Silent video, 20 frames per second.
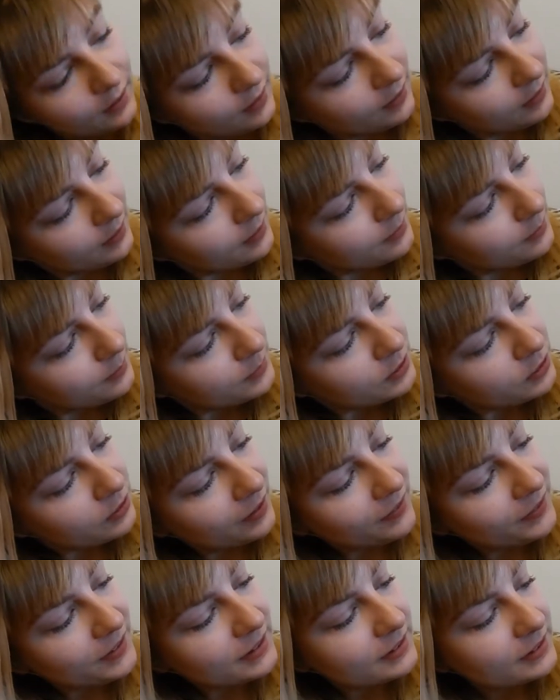So I
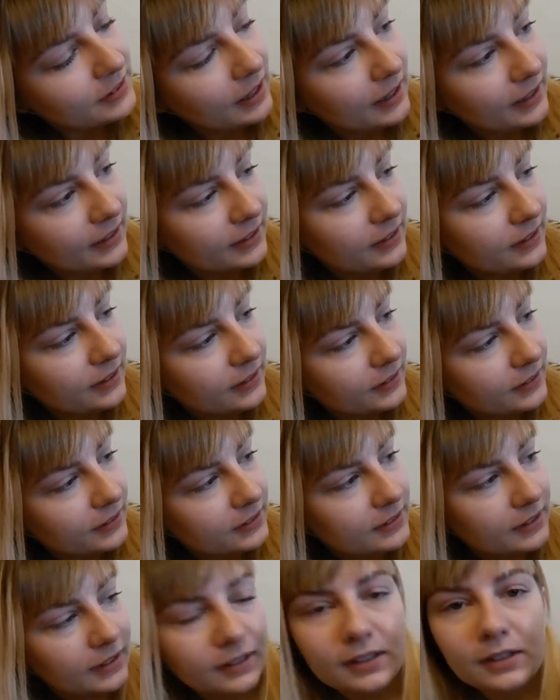have this guide on the
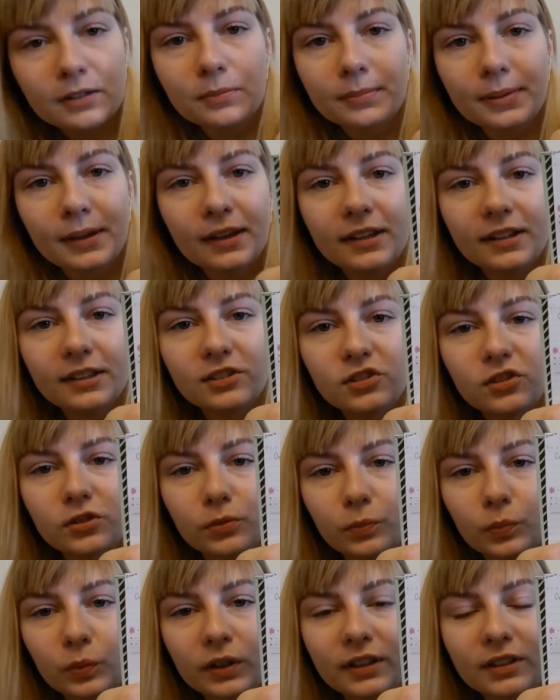second page,
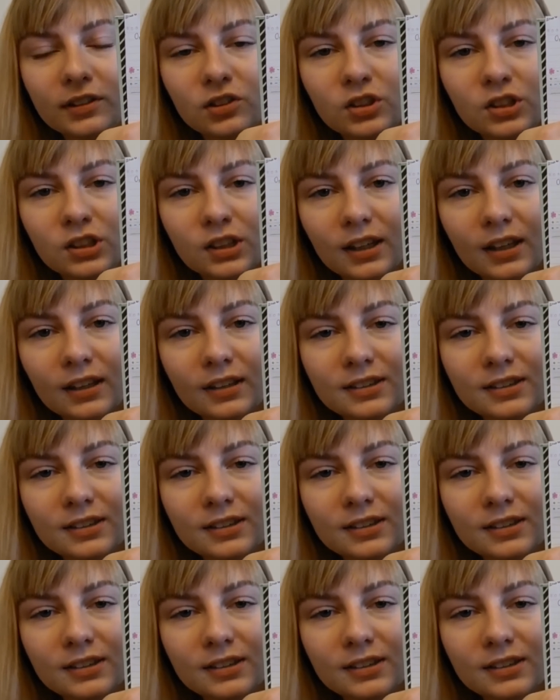which again